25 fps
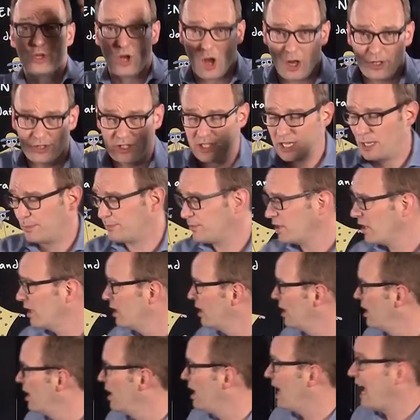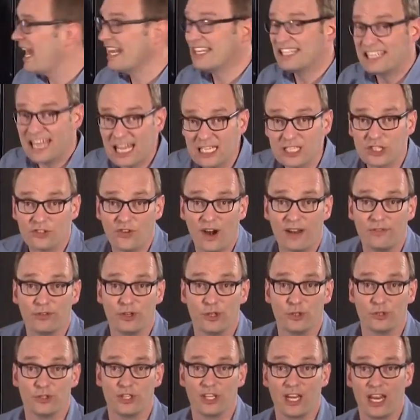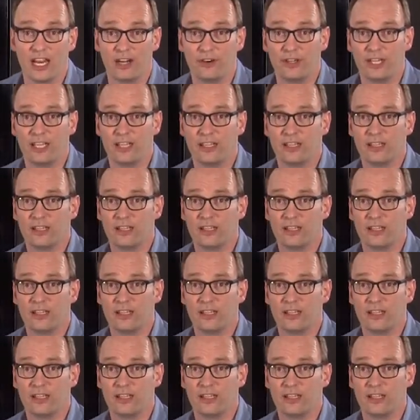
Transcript: concepts. And that's revolutionary.